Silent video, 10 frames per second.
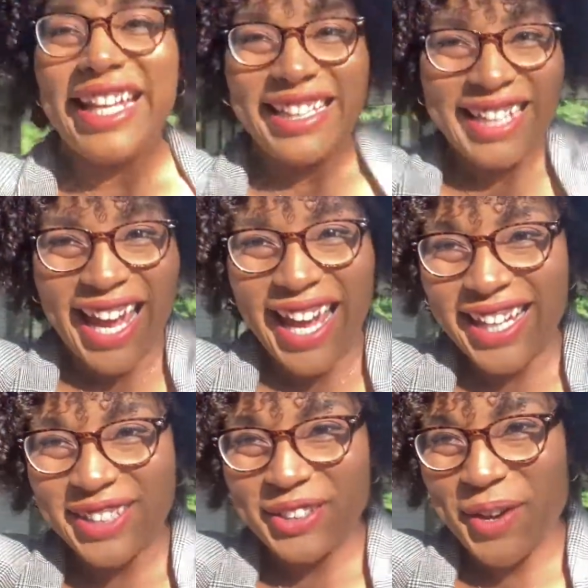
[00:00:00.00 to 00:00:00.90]

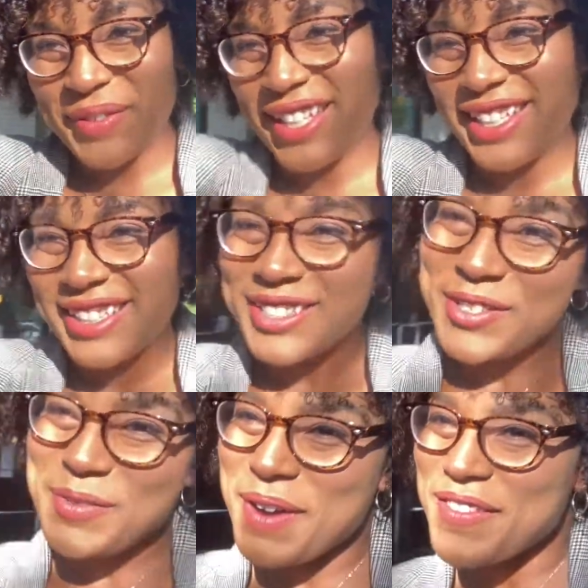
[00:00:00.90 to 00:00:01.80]
Yay, so I'm here
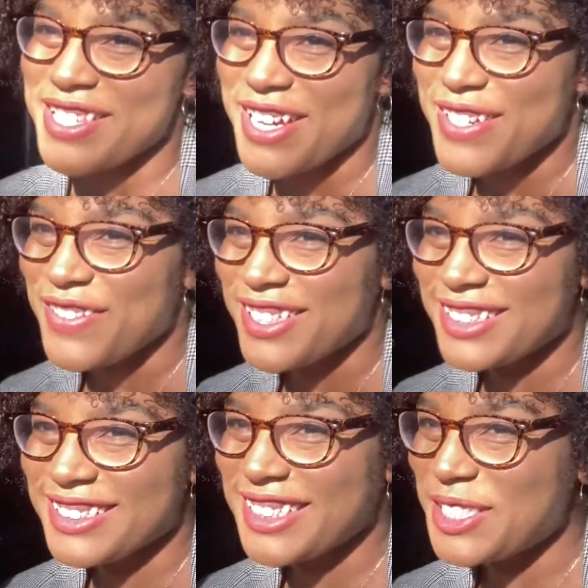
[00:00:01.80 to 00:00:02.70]
for my photographer.
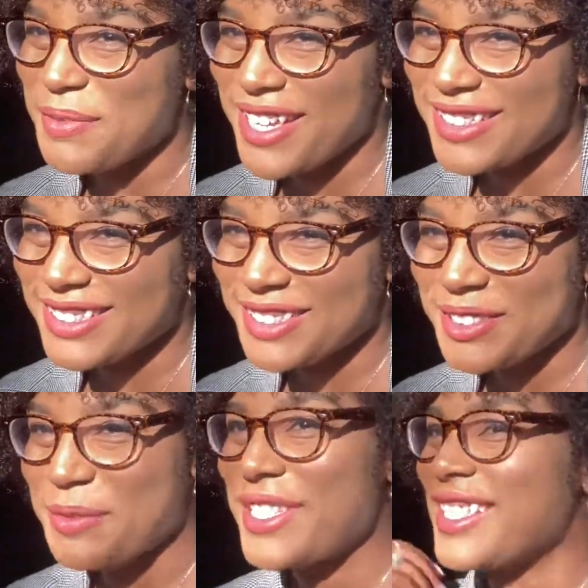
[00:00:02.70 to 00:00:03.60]
She's the best.
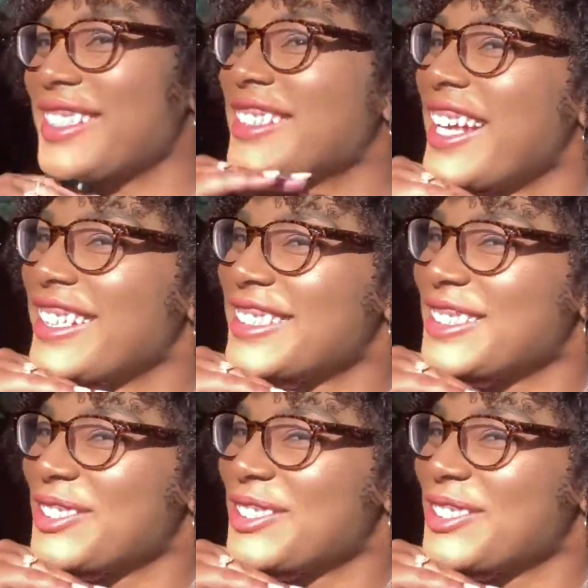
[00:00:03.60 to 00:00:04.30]
We're testing lighting.